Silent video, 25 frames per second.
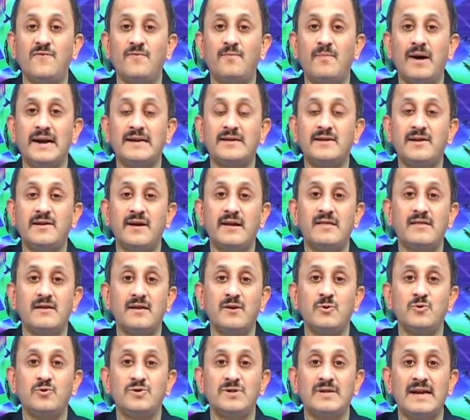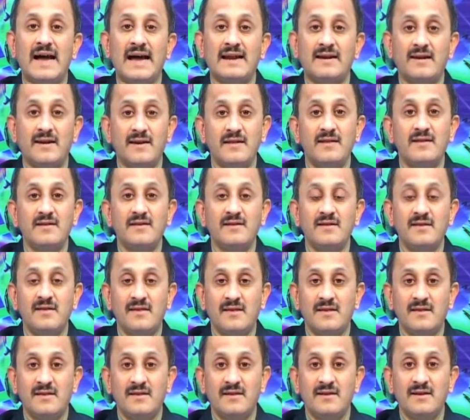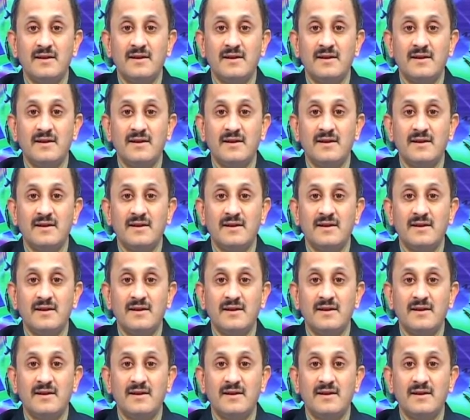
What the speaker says: multi-resolution analysis